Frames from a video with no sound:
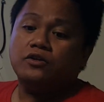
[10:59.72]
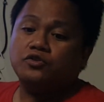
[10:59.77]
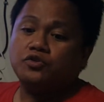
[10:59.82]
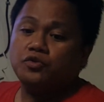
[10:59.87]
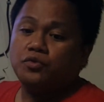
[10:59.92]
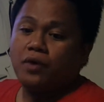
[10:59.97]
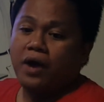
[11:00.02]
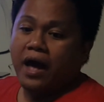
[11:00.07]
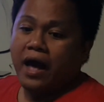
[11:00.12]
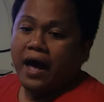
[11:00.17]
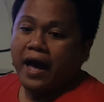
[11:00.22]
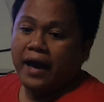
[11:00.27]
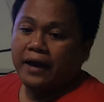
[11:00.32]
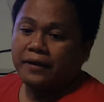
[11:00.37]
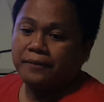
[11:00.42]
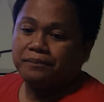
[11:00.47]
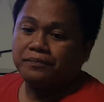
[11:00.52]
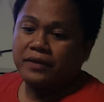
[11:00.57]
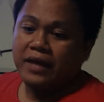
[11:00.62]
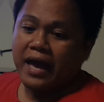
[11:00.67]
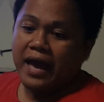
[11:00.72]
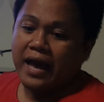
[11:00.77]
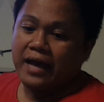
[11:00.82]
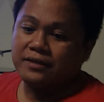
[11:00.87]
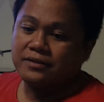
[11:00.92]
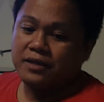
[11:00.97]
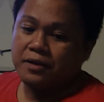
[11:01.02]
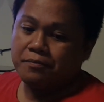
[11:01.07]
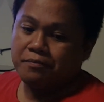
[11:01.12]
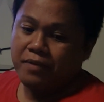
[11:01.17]
to act
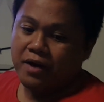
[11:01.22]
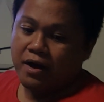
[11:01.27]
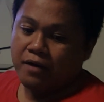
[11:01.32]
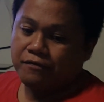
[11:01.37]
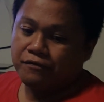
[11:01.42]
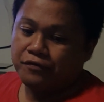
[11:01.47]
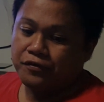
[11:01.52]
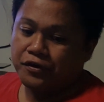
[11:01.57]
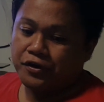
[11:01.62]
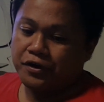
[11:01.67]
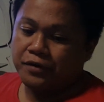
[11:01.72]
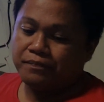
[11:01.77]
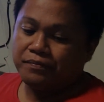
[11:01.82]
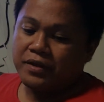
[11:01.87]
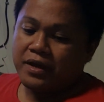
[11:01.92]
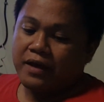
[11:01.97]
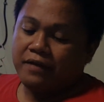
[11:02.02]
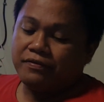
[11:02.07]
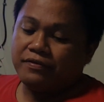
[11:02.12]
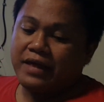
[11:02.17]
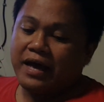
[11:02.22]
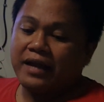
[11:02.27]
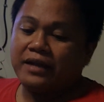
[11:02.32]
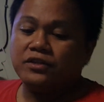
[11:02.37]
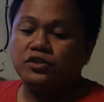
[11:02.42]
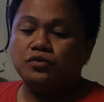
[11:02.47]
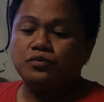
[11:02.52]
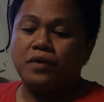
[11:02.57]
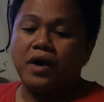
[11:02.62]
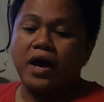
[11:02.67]
as a buffer. That
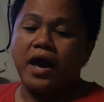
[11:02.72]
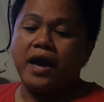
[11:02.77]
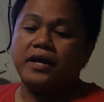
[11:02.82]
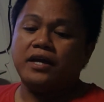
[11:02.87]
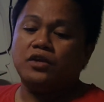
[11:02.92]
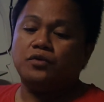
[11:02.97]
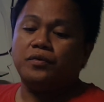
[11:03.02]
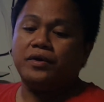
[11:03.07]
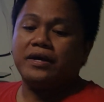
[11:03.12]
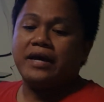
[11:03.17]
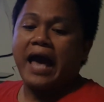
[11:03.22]
is why in weak